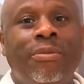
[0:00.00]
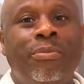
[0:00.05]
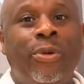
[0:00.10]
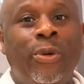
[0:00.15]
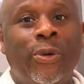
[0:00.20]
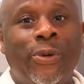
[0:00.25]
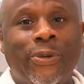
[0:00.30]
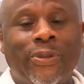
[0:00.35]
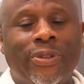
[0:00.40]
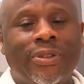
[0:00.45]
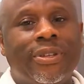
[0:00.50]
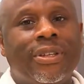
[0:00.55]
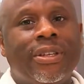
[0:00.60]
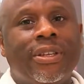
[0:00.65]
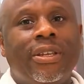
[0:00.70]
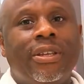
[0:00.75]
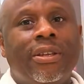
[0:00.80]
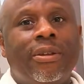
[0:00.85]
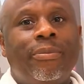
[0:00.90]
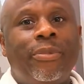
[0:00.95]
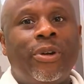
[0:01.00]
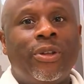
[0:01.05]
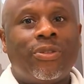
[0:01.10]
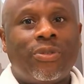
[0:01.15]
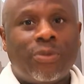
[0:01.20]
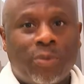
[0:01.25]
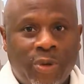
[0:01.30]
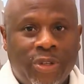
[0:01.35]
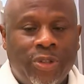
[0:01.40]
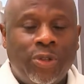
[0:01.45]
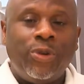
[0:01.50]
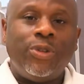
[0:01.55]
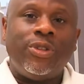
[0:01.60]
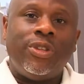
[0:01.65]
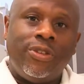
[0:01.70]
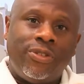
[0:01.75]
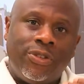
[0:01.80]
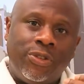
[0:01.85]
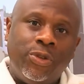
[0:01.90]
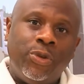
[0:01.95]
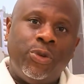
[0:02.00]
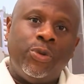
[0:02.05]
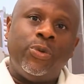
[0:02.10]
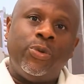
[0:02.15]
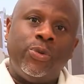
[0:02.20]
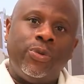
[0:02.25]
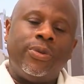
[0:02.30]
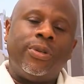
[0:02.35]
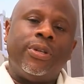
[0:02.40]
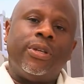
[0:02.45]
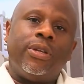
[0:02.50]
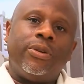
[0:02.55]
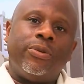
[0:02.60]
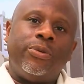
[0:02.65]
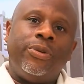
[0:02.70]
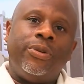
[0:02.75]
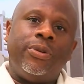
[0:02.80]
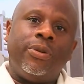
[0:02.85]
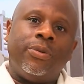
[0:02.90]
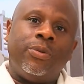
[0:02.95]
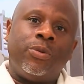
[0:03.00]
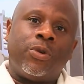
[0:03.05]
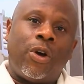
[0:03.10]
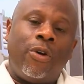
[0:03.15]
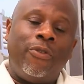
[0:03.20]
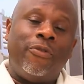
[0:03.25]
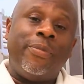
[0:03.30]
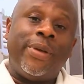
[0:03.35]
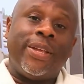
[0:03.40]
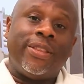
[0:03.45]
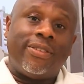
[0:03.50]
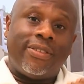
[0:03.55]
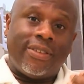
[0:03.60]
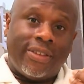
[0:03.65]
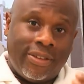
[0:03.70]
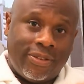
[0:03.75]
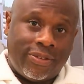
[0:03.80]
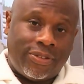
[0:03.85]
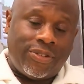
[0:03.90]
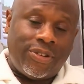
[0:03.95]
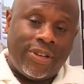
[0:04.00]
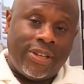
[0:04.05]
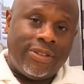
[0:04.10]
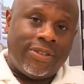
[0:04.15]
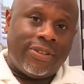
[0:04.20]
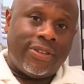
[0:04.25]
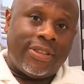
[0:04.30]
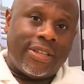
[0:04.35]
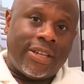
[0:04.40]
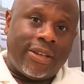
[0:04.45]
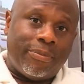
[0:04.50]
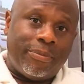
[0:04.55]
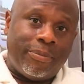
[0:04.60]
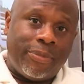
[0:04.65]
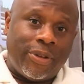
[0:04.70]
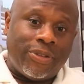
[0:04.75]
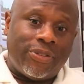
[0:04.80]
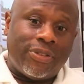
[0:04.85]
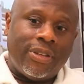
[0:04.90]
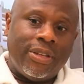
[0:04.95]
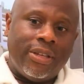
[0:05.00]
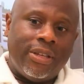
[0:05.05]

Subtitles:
broken. But we know this new government is changing that. But